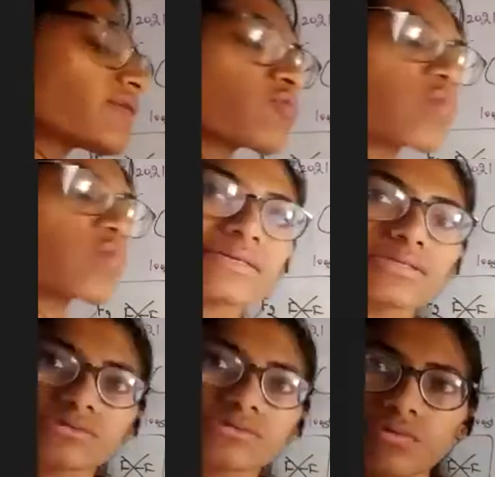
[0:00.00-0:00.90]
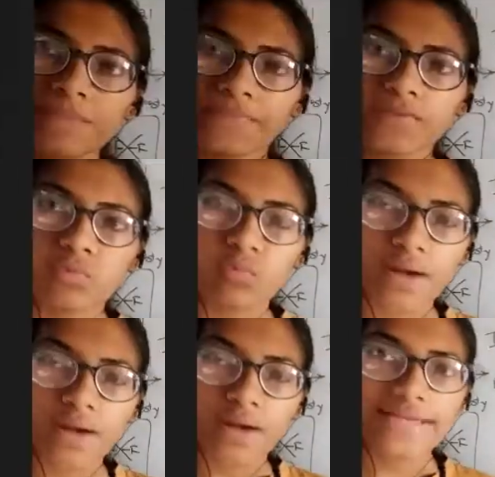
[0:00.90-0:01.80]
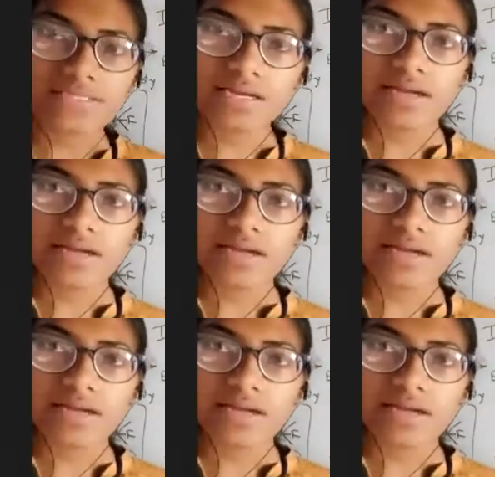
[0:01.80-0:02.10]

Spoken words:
why is it so? Why is second